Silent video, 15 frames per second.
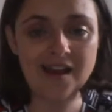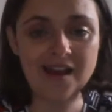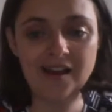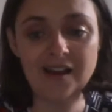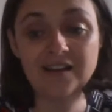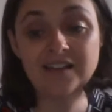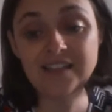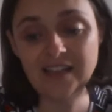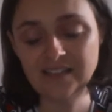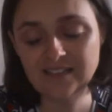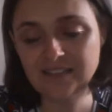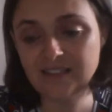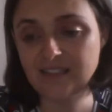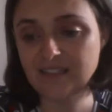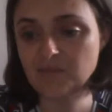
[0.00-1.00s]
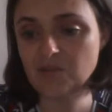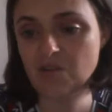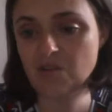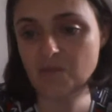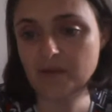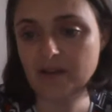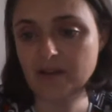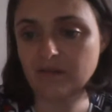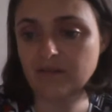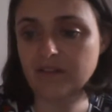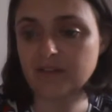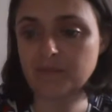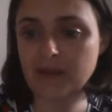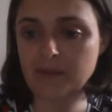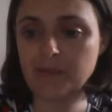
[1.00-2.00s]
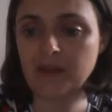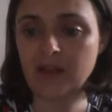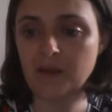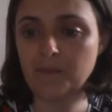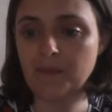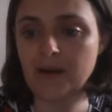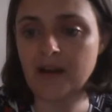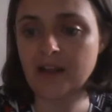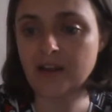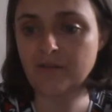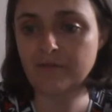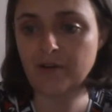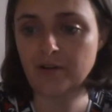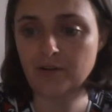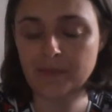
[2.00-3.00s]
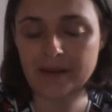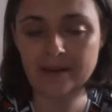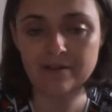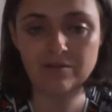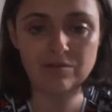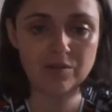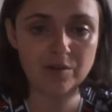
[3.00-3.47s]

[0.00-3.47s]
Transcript: Yes, it's more comical that people aren't buying Corona beer,